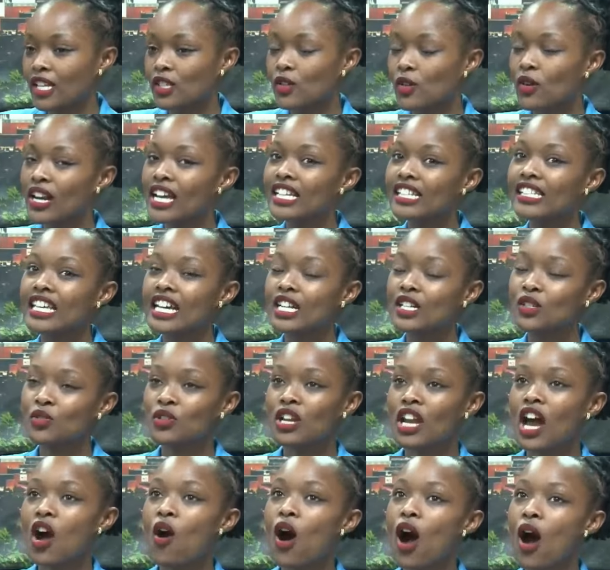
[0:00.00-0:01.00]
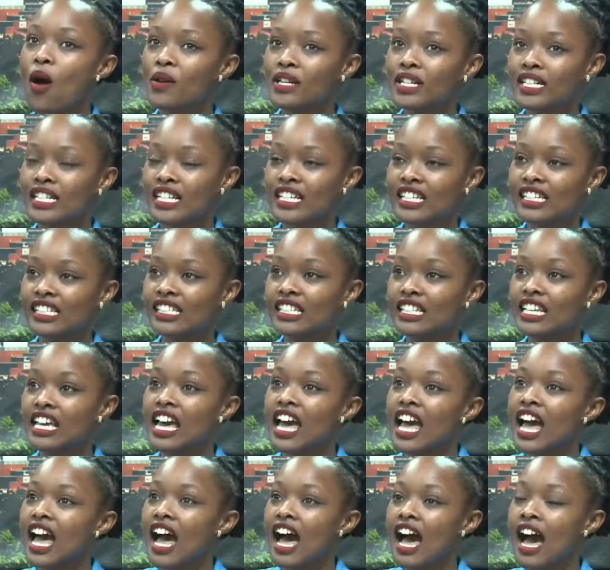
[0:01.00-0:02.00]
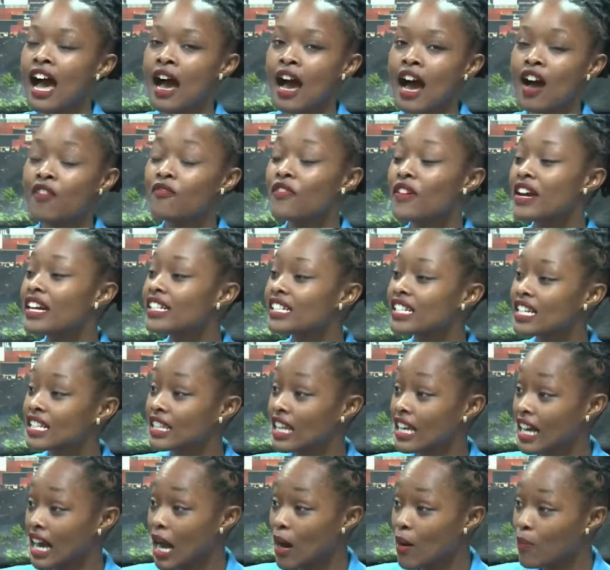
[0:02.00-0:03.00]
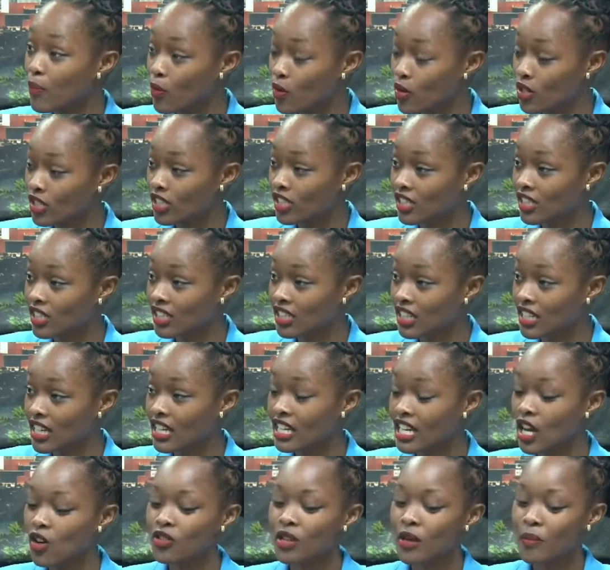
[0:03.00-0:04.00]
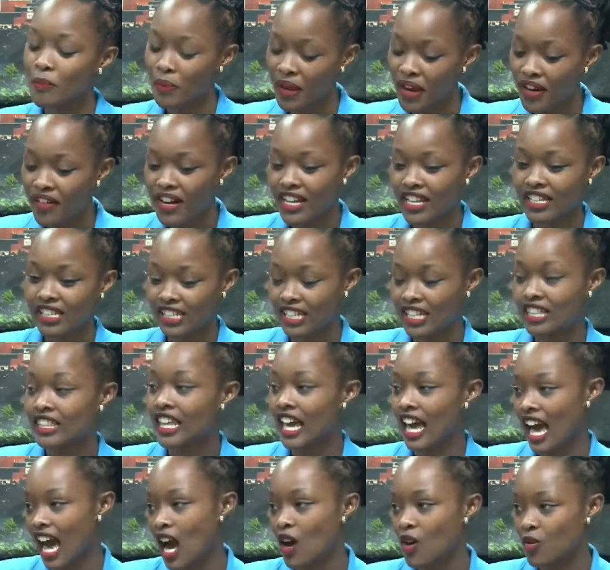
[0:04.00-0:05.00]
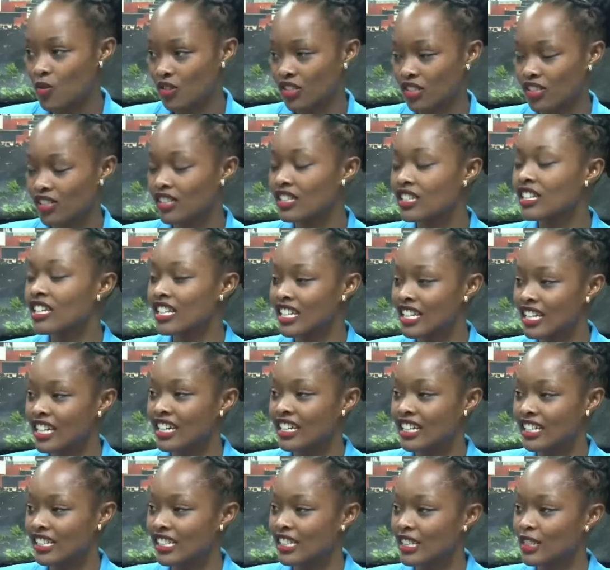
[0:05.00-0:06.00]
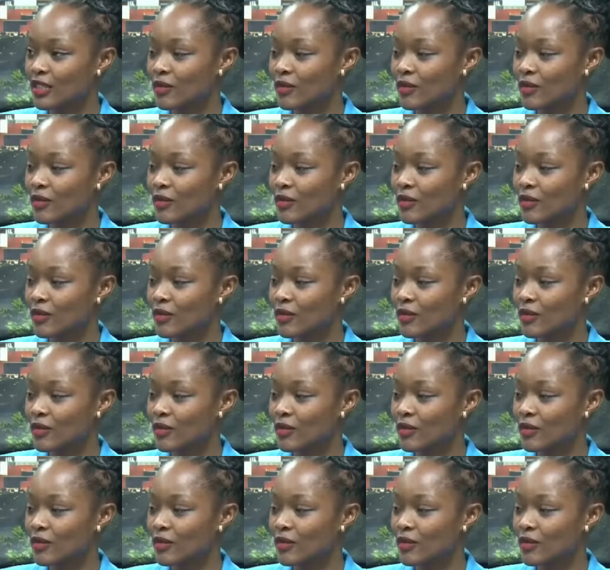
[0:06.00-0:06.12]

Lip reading: So let's get to now how it is affecting the couples, now the parents in the house. Yes.